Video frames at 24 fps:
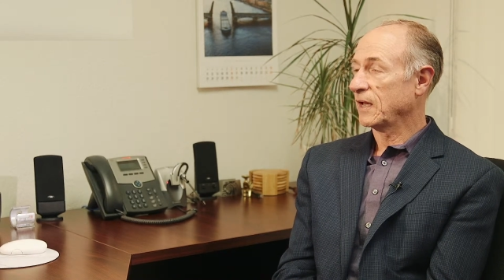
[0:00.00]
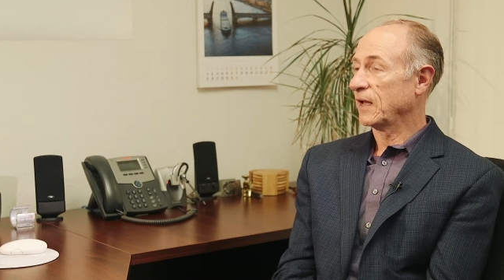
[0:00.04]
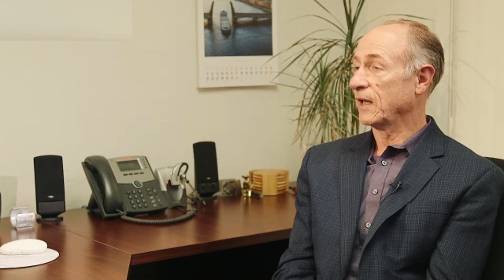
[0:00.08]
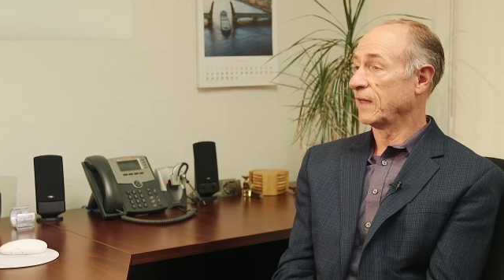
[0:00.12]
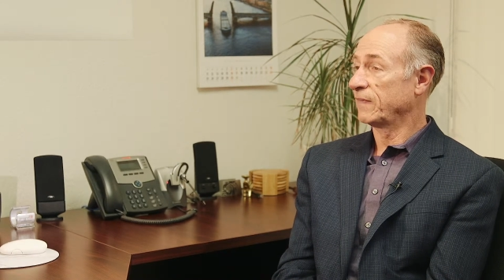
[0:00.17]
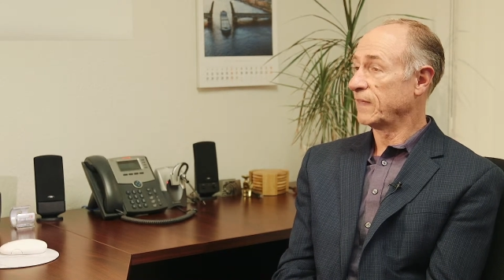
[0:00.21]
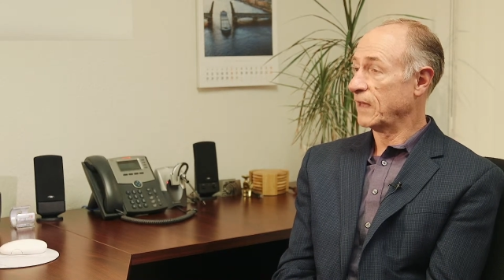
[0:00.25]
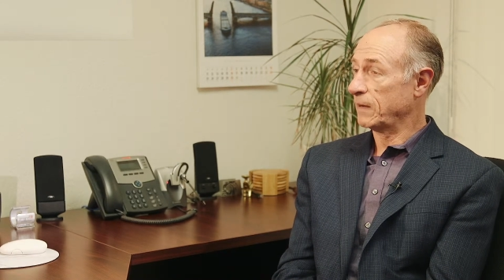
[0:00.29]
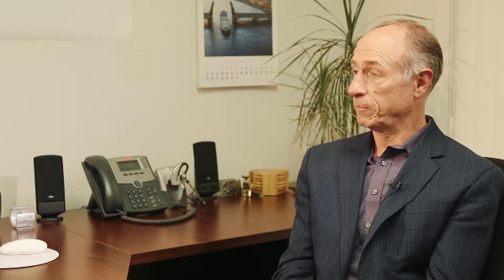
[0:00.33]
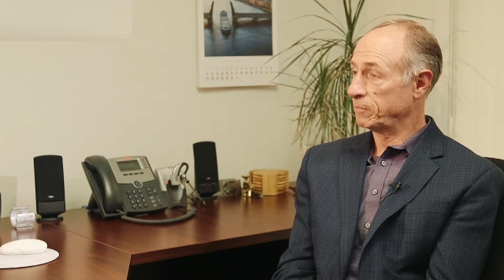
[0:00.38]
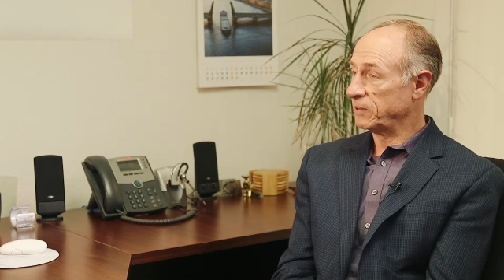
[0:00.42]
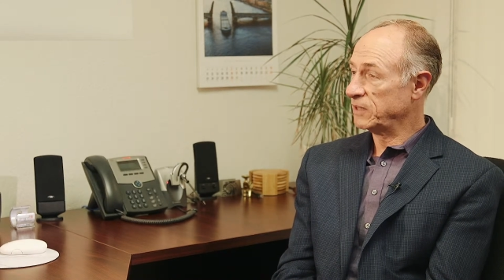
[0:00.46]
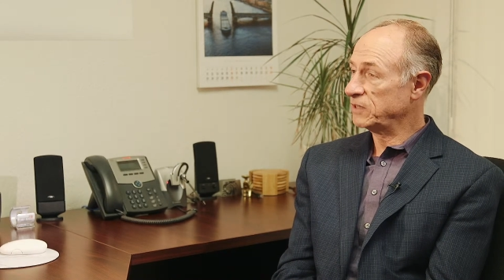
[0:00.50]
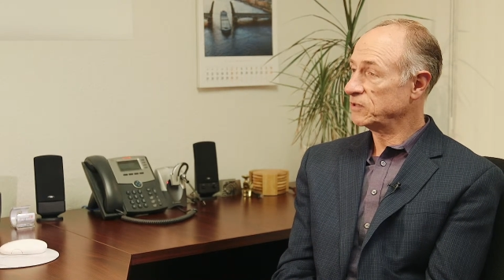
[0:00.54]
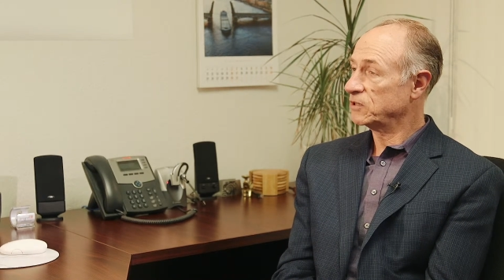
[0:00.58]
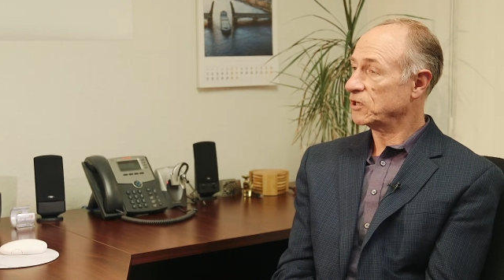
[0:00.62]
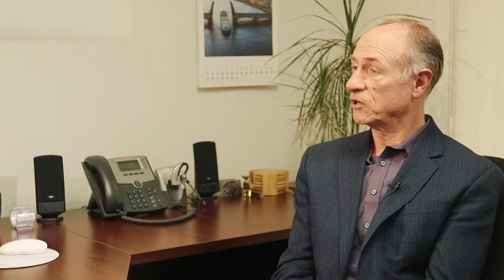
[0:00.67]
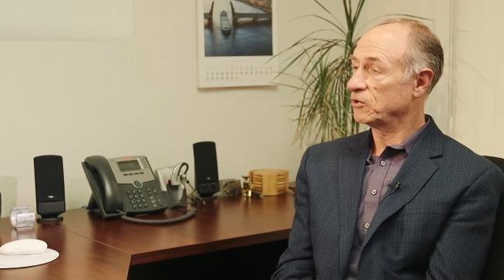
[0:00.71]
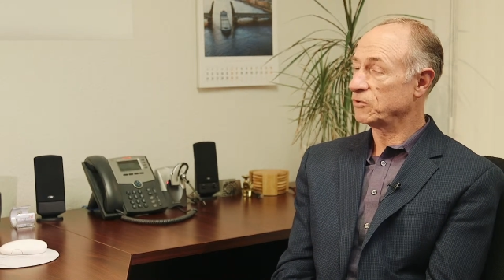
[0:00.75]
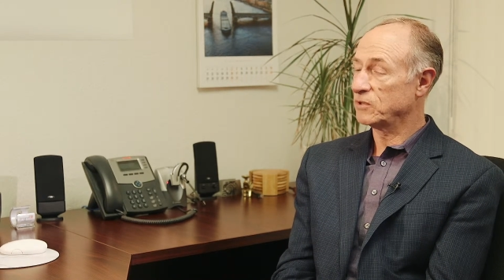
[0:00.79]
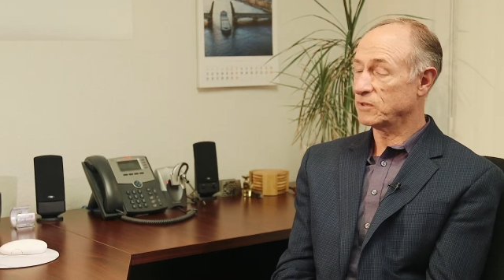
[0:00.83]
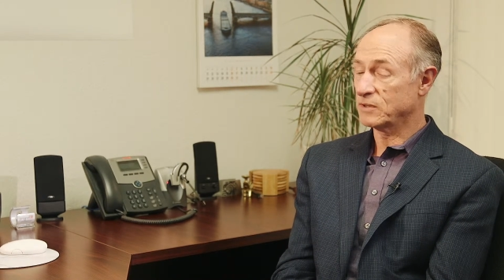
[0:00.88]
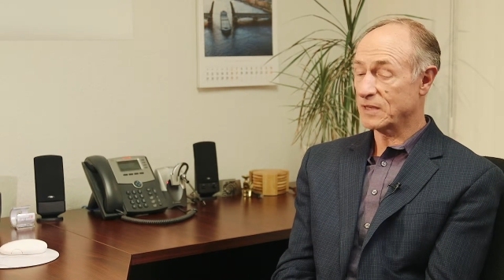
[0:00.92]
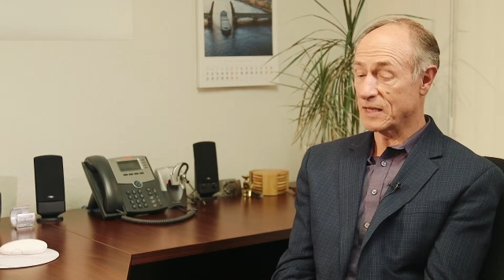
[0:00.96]
And that PIN
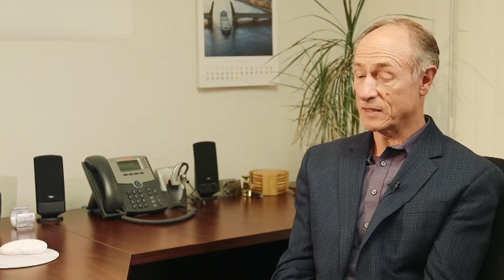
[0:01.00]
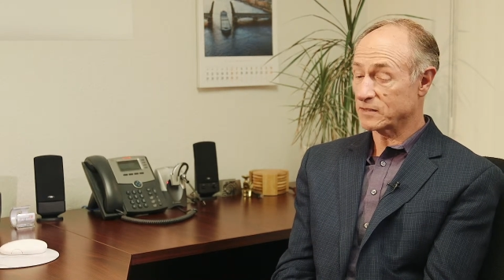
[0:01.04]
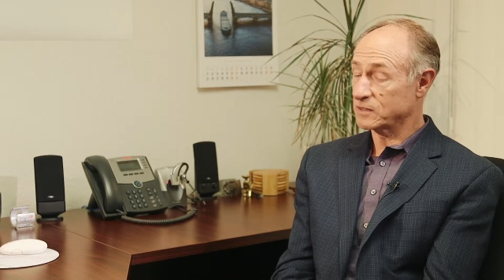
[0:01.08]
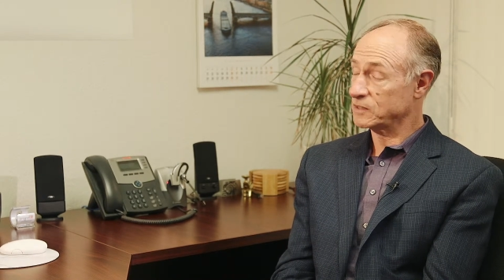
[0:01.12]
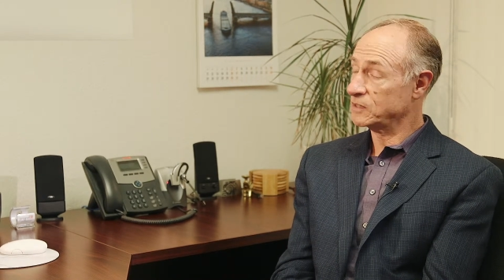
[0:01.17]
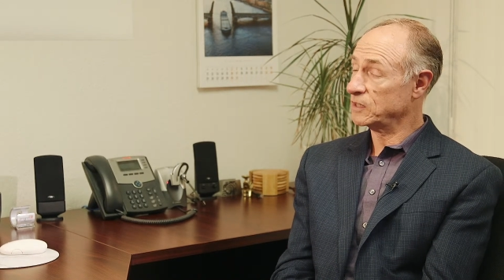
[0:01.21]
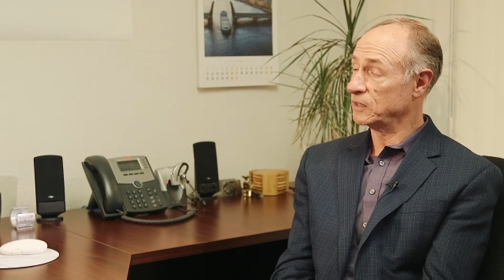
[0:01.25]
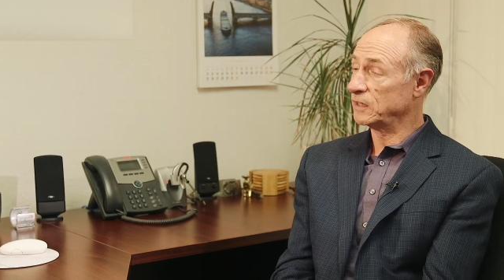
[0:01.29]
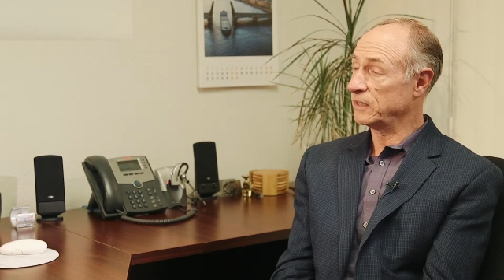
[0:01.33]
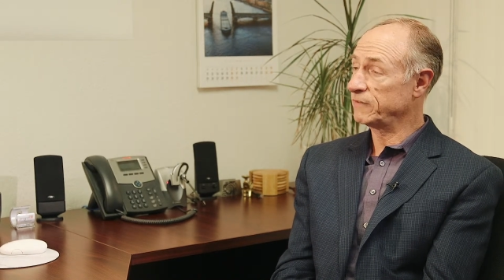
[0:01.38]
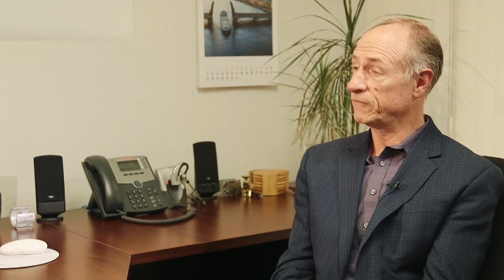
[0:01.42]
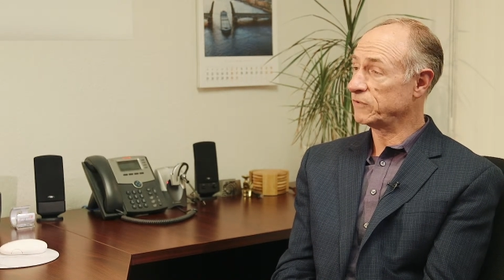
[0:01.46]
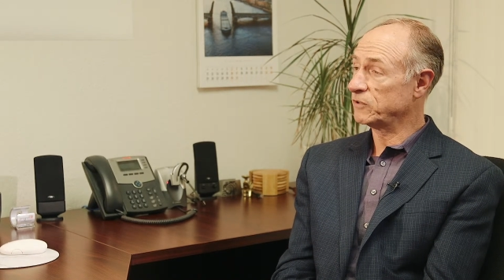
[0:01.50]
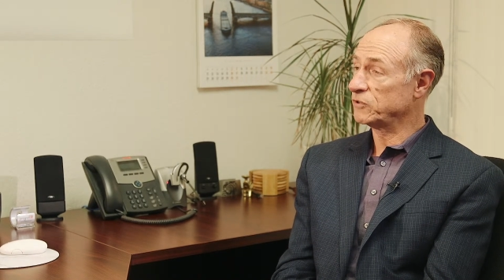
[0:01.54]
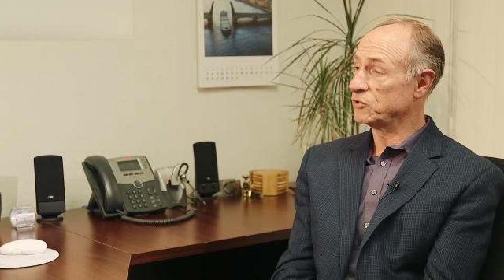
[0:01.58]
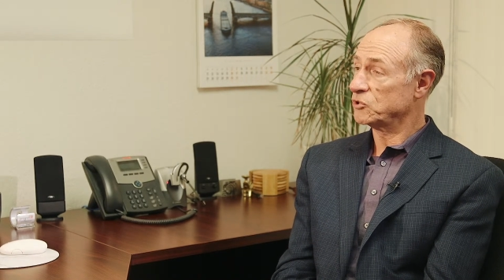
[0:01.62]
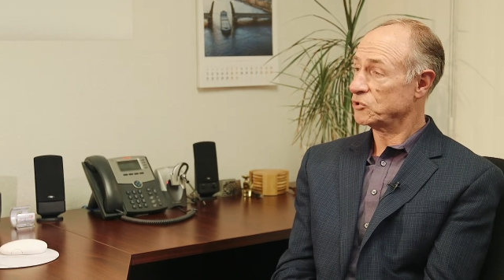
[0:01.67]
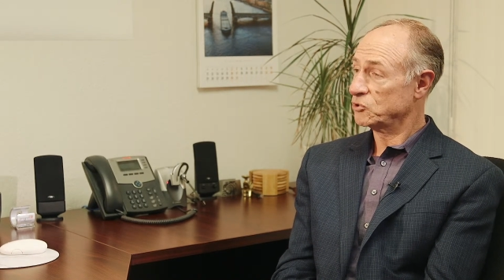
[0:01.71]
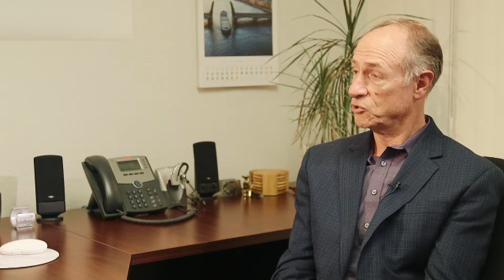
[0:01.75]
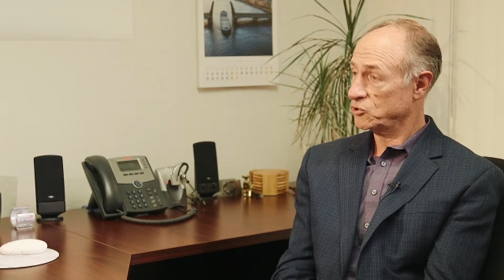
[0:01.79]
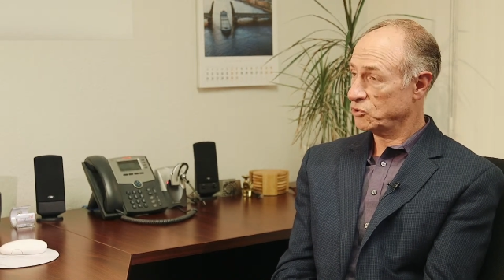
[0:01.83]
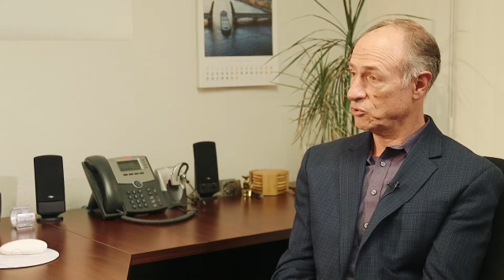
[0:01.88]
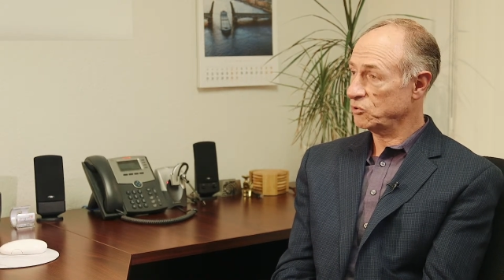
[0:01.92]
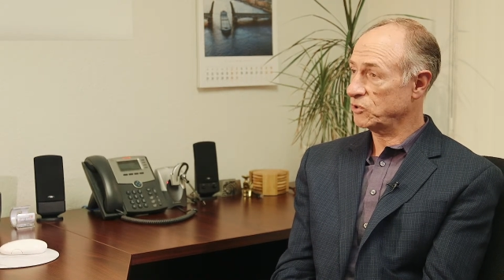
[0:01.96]
code, it gets
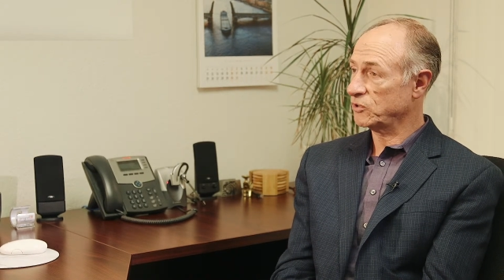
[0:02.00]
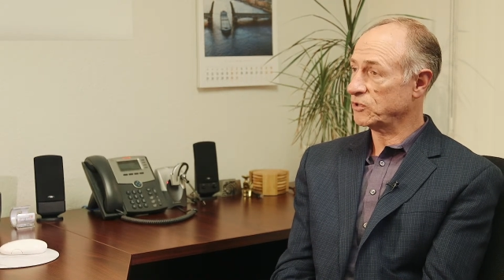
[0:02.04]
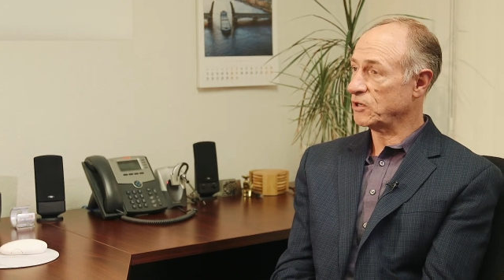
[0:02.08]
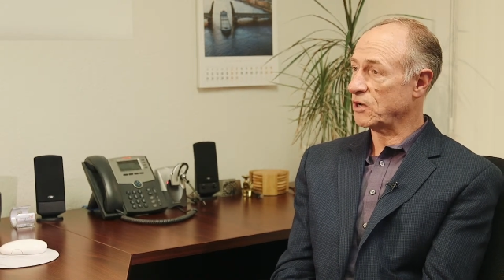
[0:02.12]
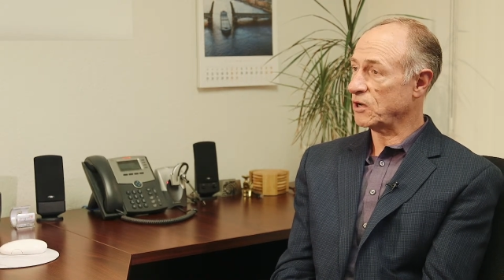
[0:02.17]
delivered to the